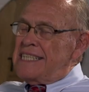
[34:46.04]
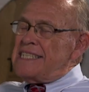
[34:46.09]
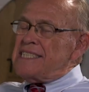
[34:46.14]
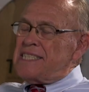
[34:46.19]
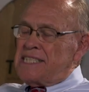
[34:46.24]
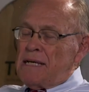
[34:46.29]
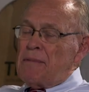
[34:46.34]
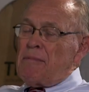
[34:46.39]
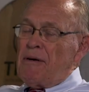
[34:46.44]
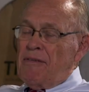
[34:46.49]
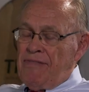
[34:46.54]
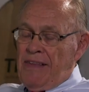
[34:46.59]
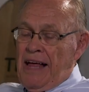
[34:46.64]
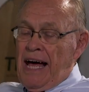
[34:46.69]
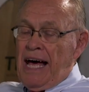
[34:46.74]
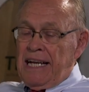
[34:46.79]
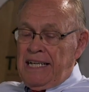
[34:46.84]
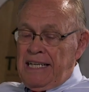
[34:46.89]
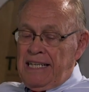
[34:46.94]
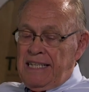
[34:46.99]
it is some of
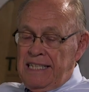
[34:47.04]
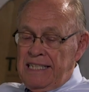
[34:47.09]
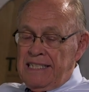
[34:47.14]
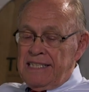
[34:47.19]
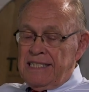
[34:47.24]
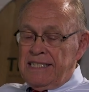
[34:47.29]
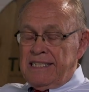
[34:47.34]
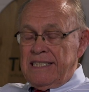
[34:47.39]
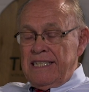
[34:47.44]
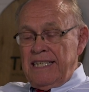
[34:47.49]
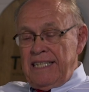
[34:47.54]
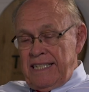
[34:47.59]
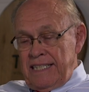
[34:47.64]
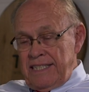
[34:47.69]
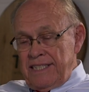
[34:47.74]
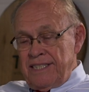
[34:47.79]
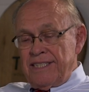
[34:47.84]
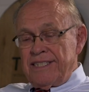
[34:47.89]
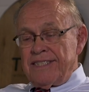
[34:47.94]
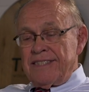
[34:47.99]
that. It is it
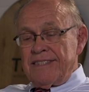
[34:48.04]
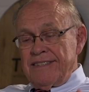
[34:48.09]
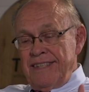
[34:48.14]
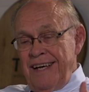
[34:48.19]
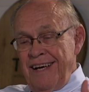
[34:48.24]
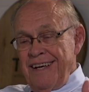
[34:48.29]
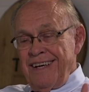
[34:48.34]
is.